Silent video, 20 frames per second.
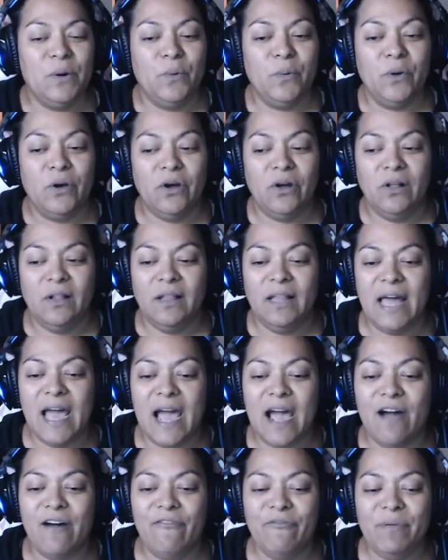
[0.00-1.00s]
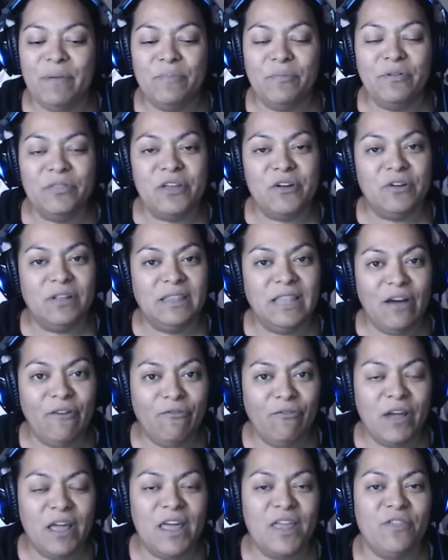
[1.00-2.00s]
will have people they're in love
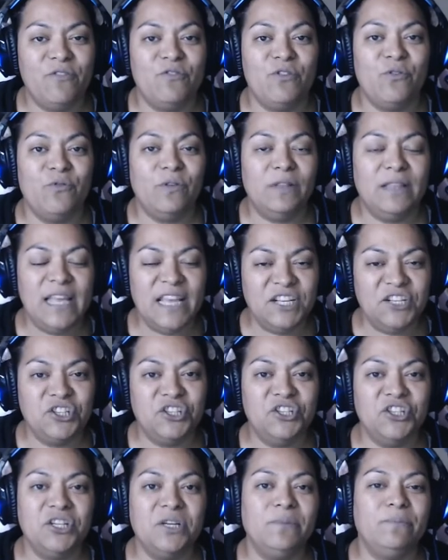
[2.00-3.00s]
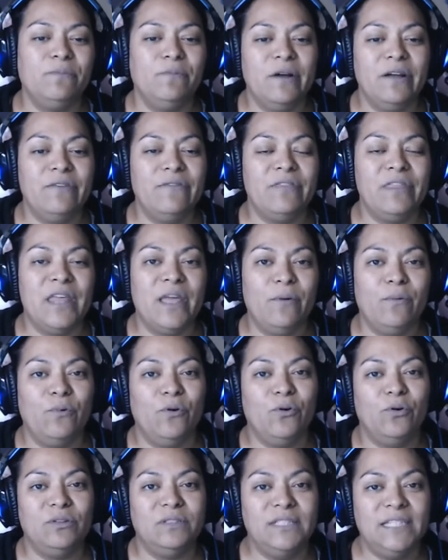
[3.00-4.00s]
with and in a relationship with. They
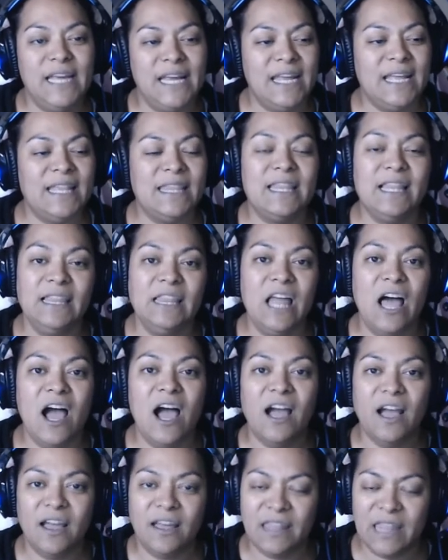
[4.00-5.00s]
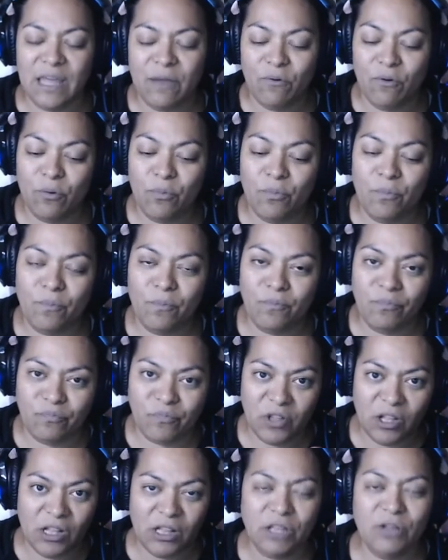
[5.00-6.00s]
will take the lock, they will
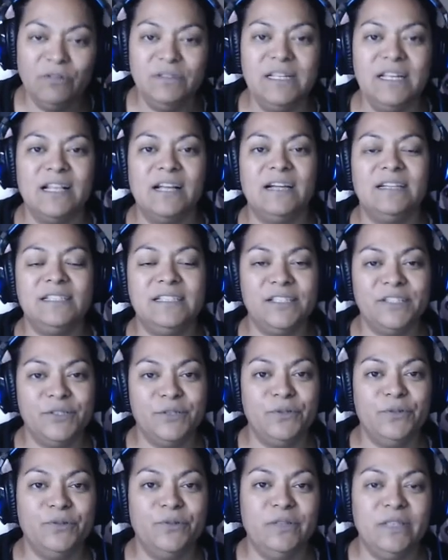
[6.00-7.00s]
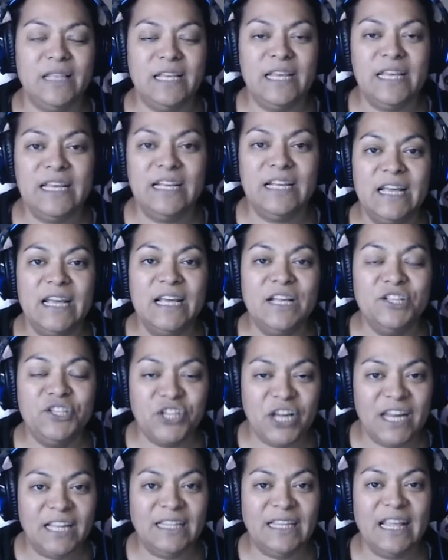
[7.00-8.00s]
close it onto the
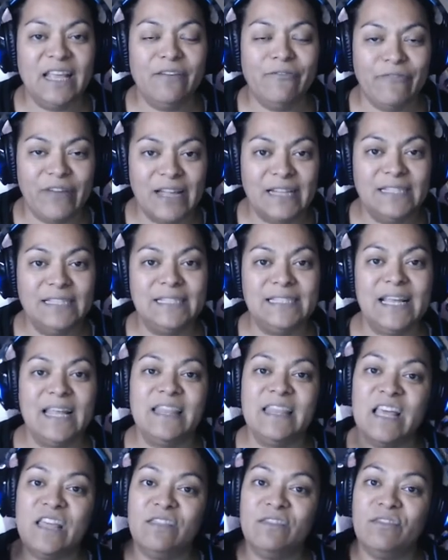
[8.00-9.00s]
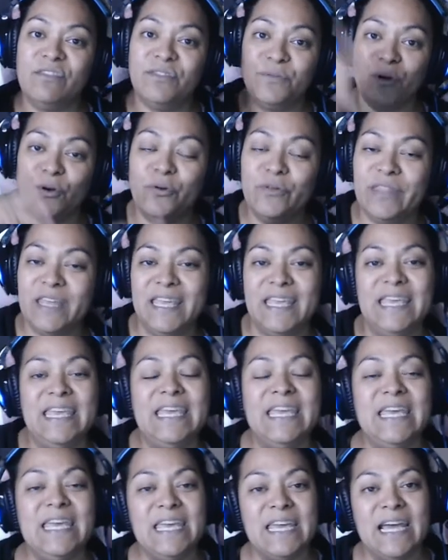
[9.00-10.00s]
chain link fence and then throw the
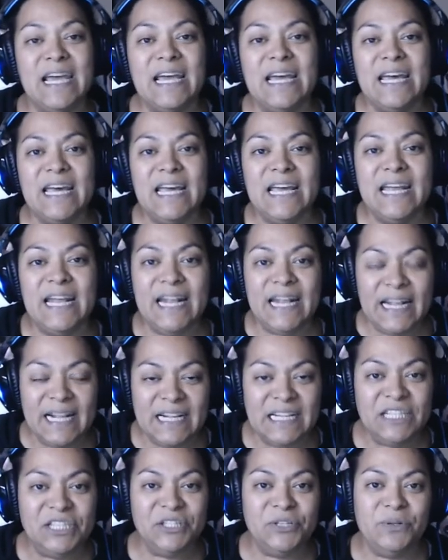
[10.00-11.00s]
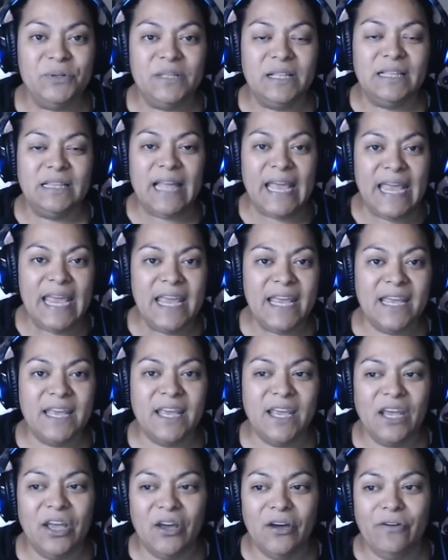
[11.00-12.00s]
key into the
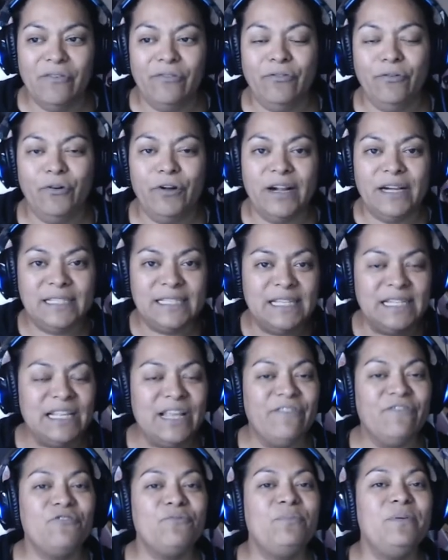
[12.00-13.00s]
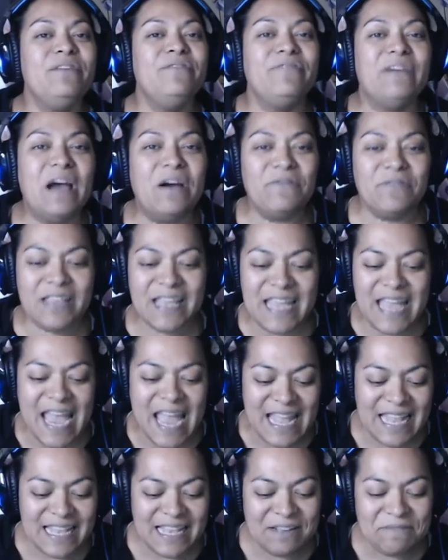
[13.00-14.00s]
lake for it to never be found
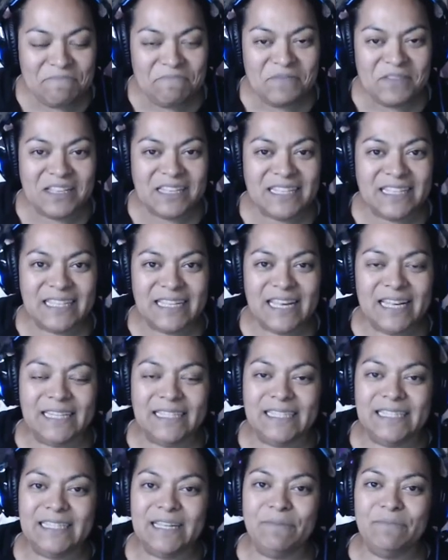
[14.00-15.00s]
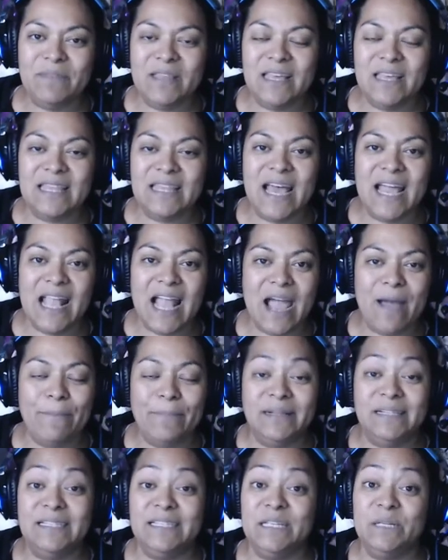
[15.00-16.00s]
again. It's, it's something that
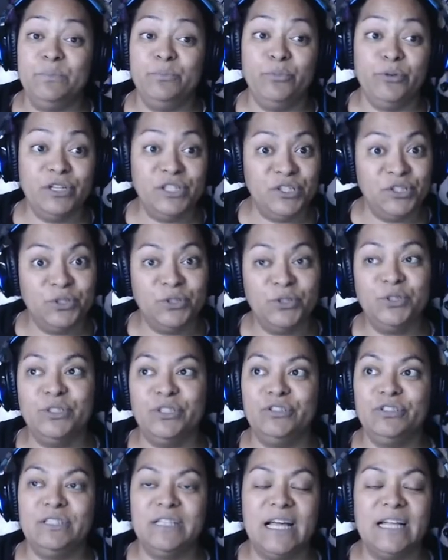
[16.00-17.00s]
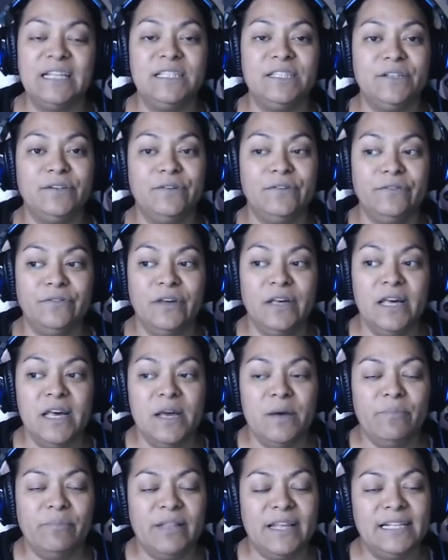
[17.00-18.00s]
happens in Bristol. There's lots of
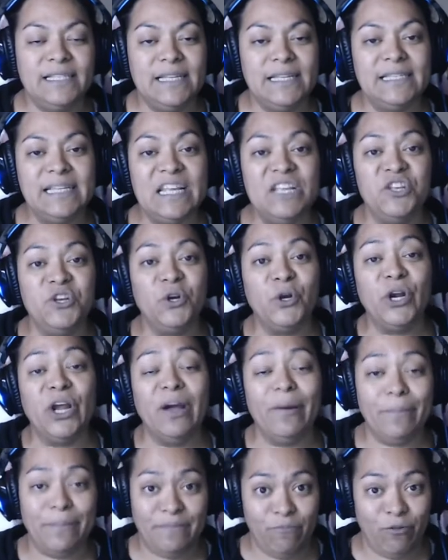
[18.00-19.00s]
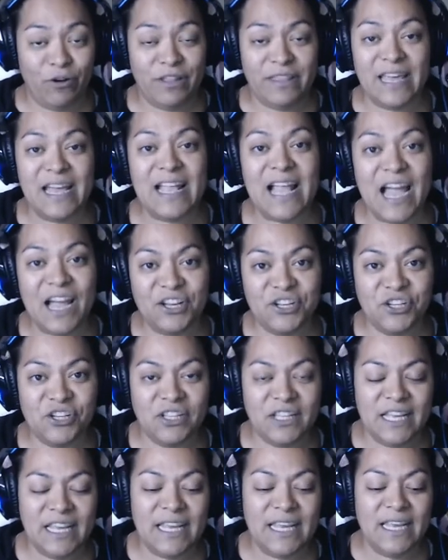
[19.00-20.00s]
places in Europe where that
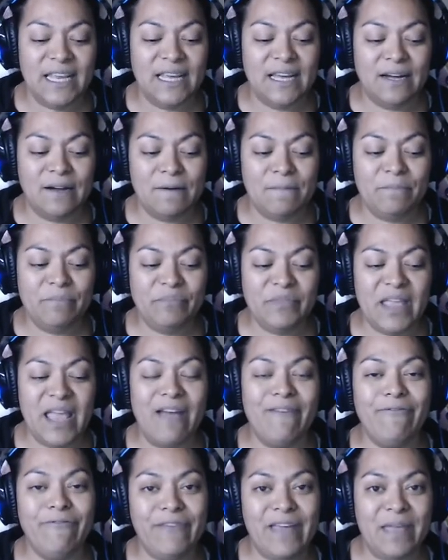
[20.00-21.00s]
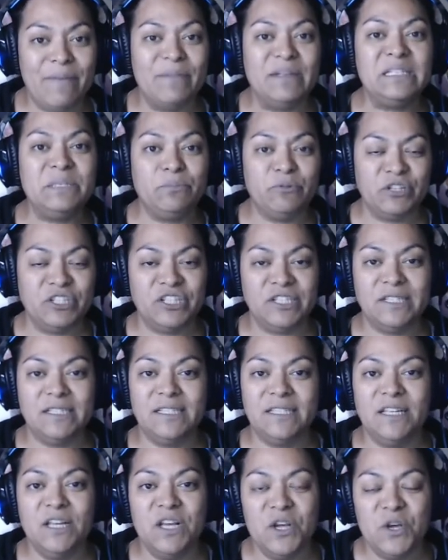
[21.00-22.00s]
actually, um, they have famous
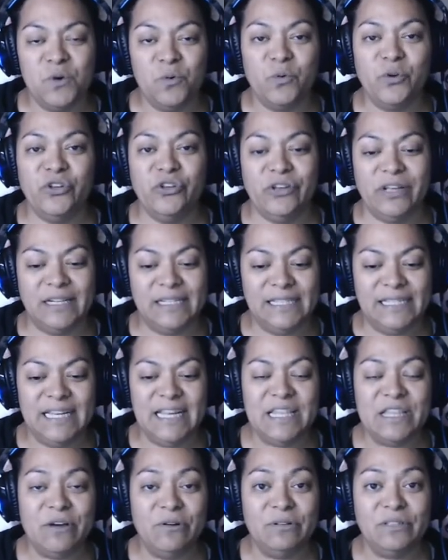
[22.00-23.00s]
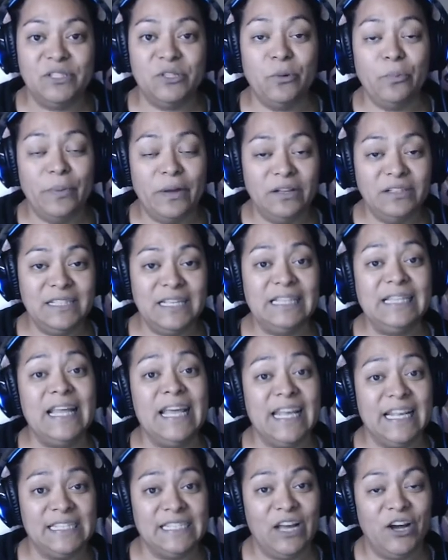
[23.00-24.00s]
bridges where you can see those. So Belton
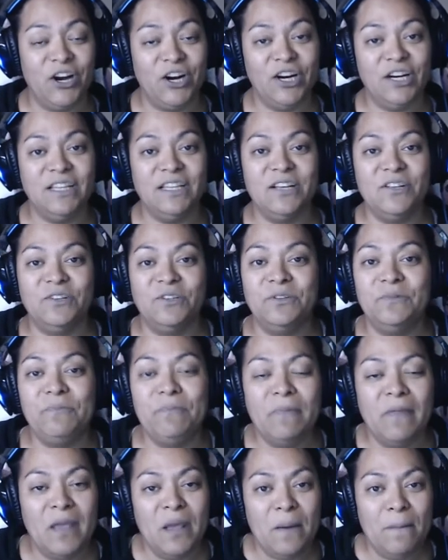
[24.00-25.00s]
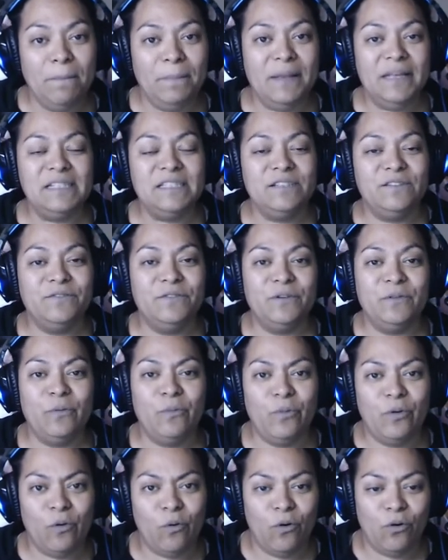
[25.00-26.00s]
Lake is our little piece of the
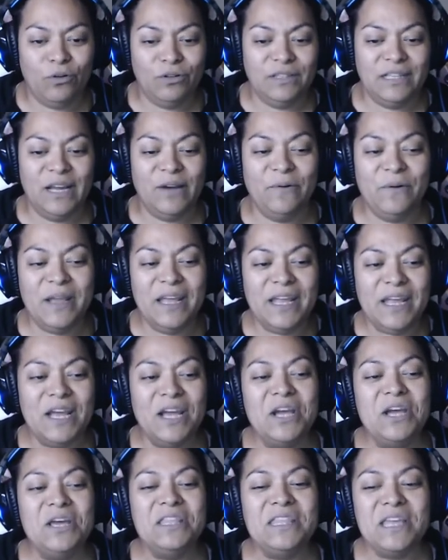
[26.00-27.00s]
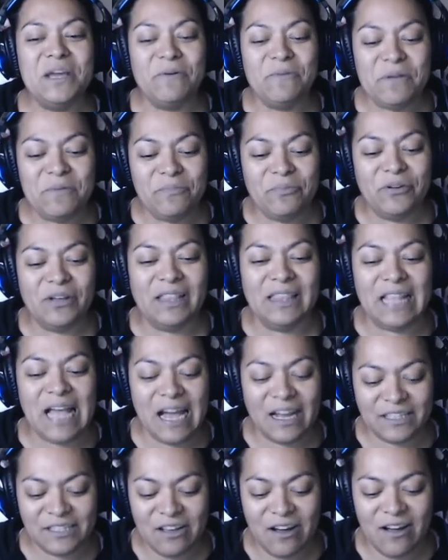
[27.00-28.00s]
world that we, that we put
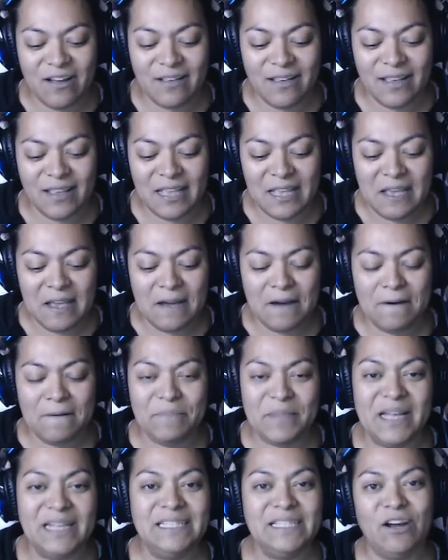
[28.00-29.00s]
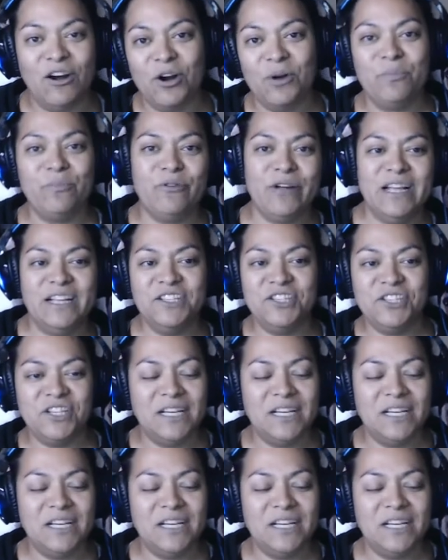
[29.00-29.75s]
locks on. Um, that's our bridge.